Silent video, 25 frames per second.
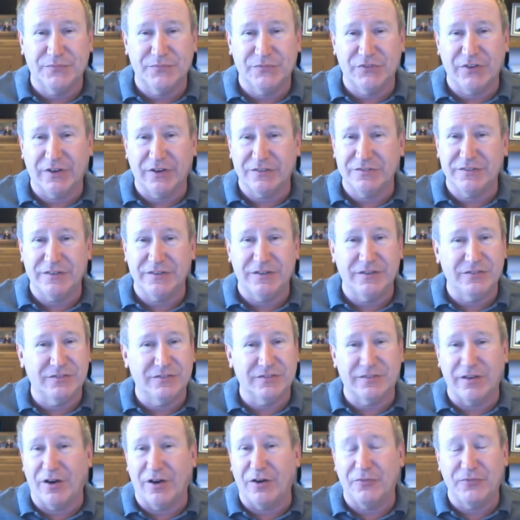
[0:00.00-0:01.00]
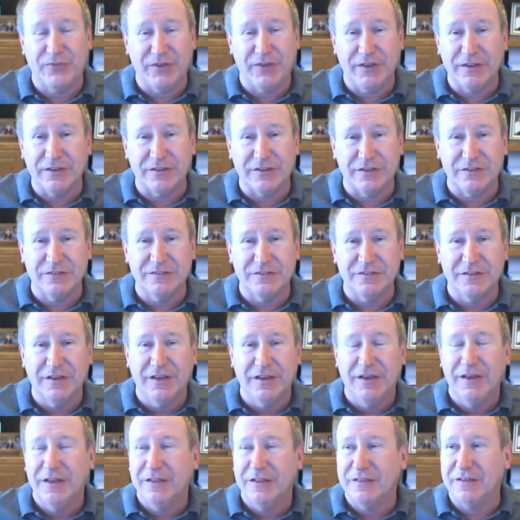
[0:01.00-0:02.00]
sexy stuff is
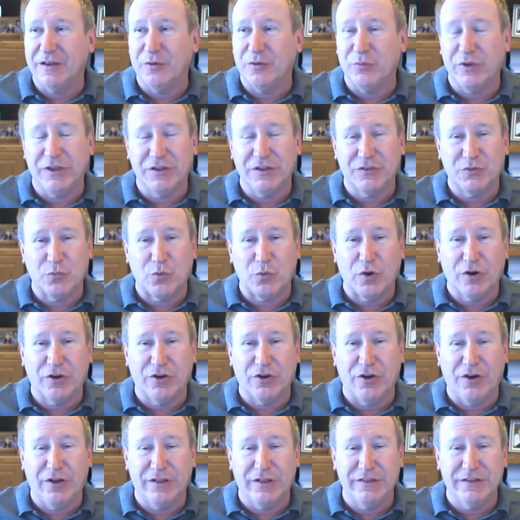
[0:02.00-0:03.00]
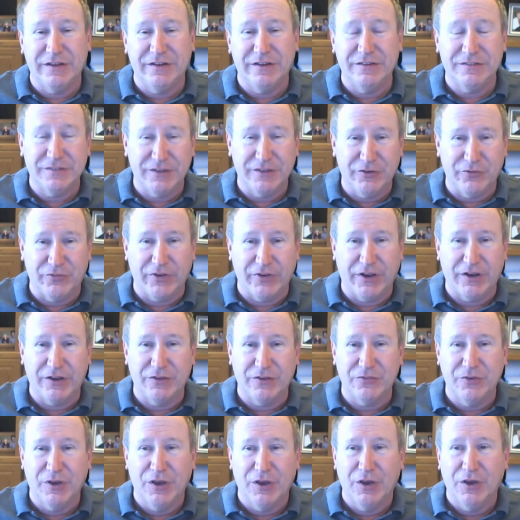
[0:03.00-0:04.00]
that we get to work on that is innovative.